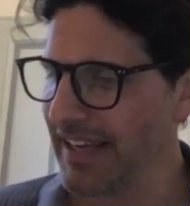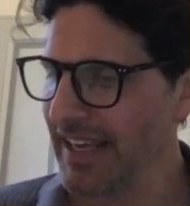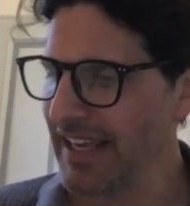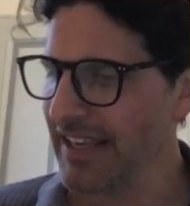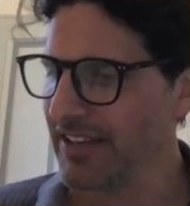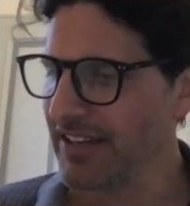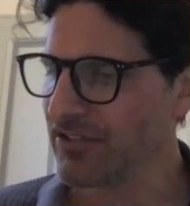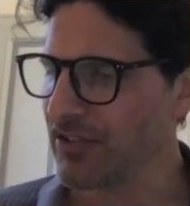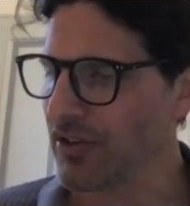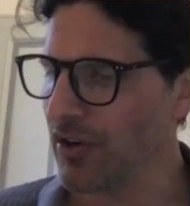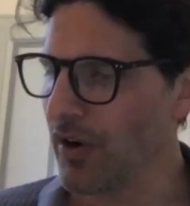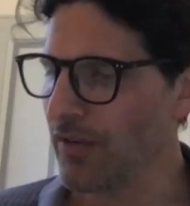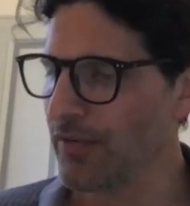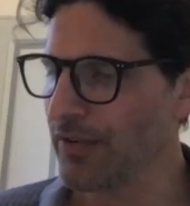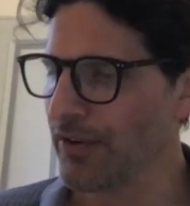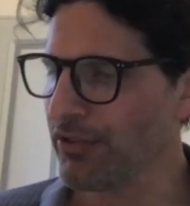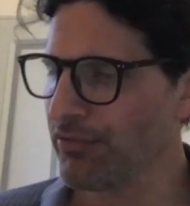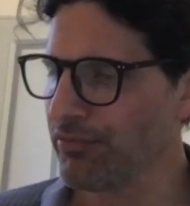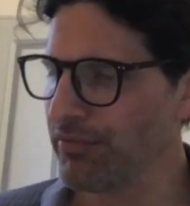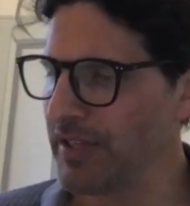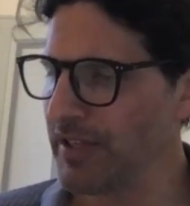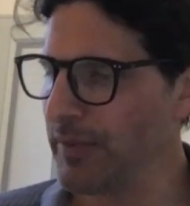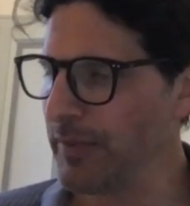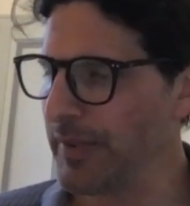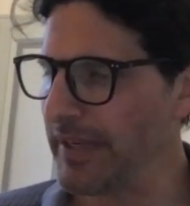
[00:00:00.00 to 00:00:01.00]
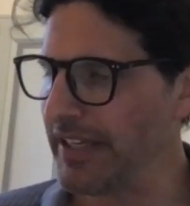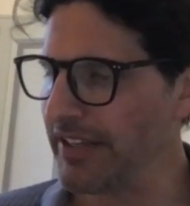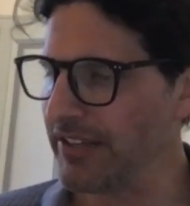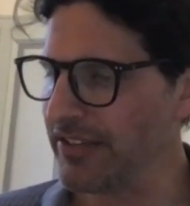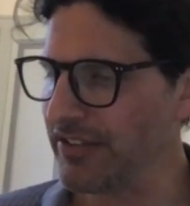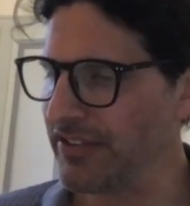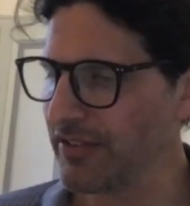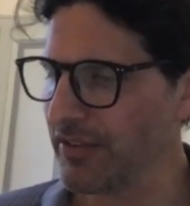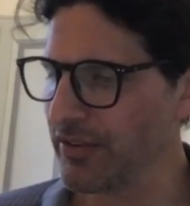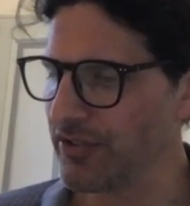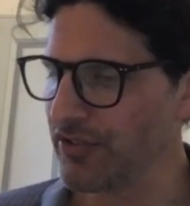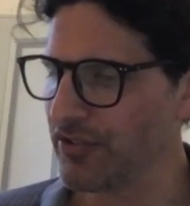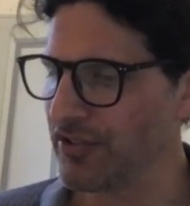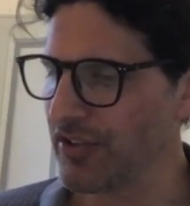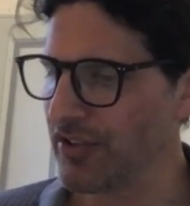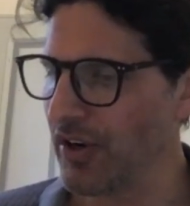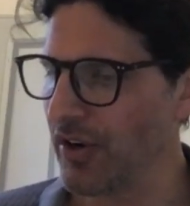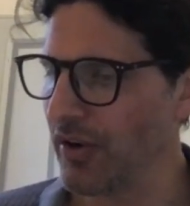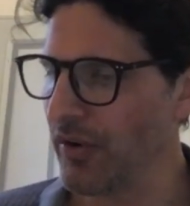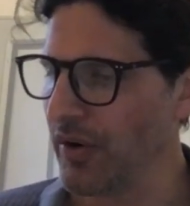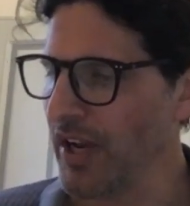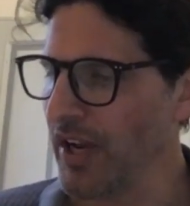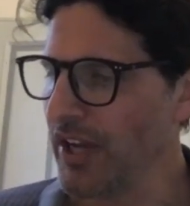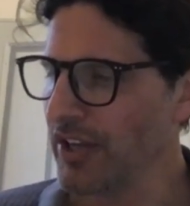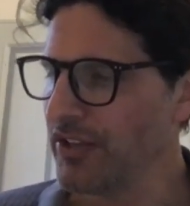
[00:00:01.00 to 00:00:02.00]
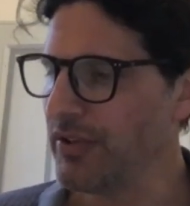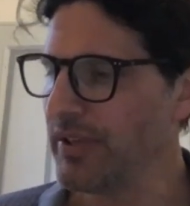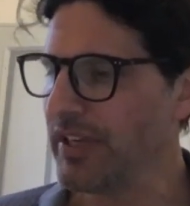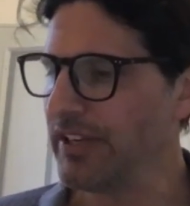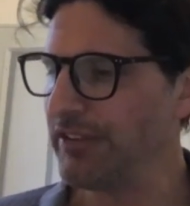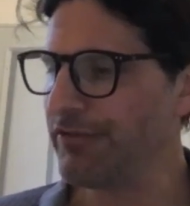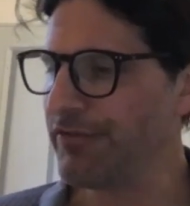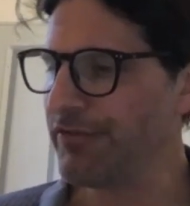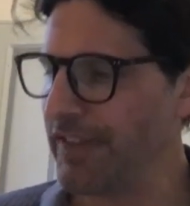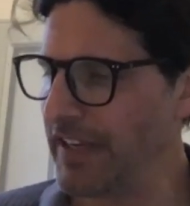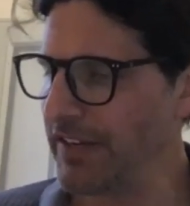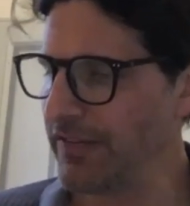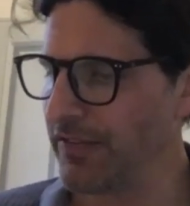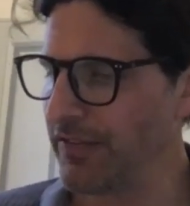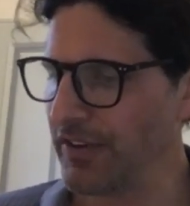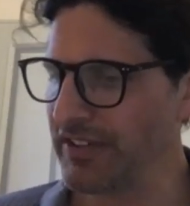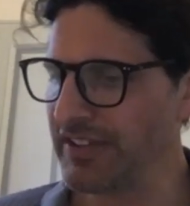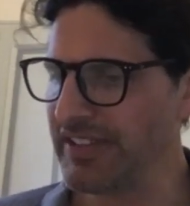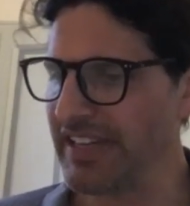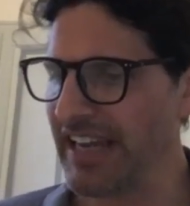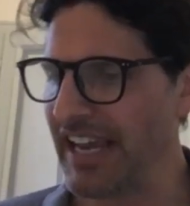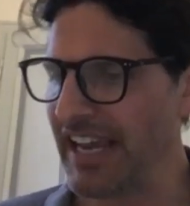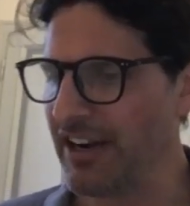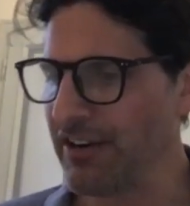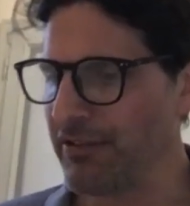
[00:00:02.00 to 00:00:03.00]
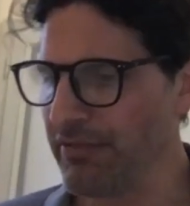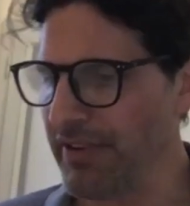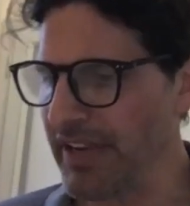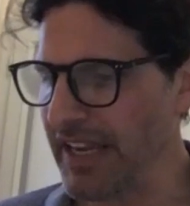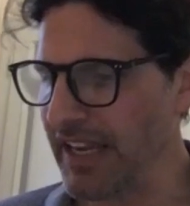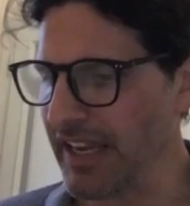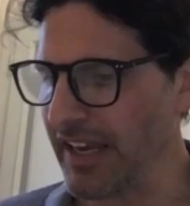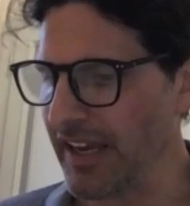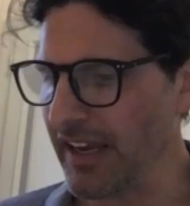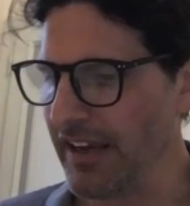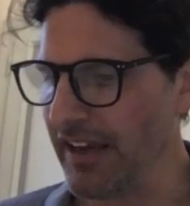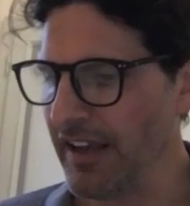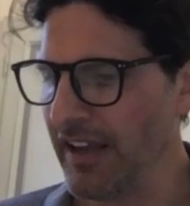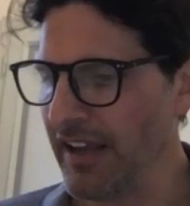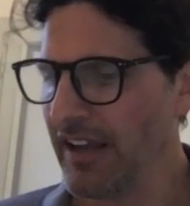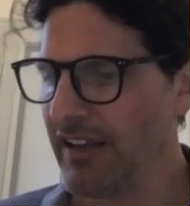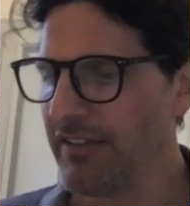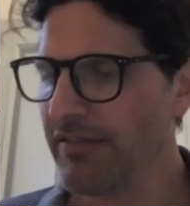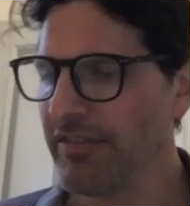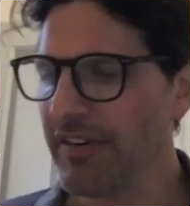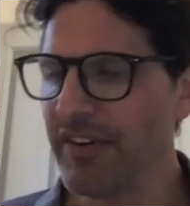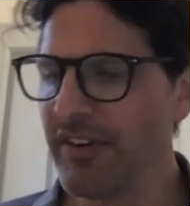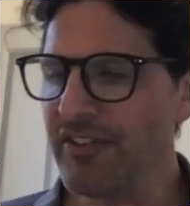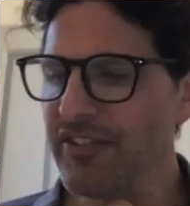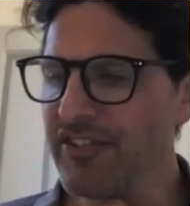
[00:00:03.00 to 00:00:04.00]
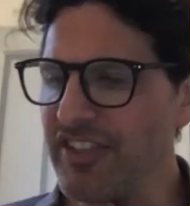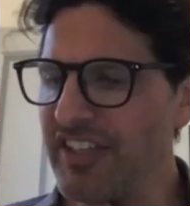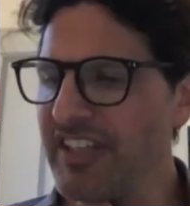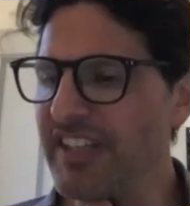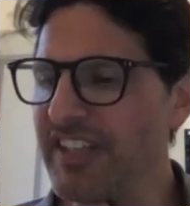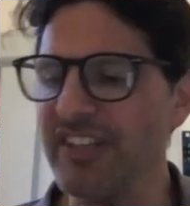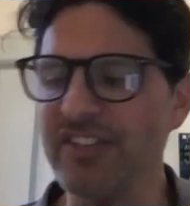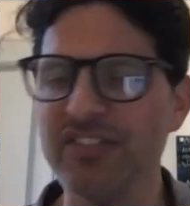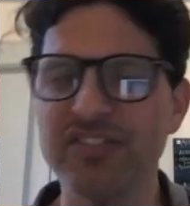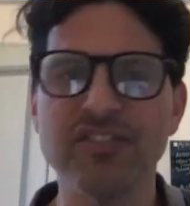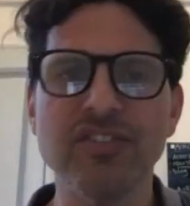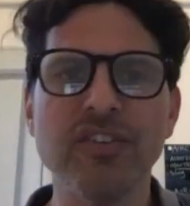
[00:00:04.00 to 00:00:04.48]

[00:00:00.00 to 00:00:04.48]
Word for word: So over three weeks or so, you get fever, diarrhea, pharyngitis.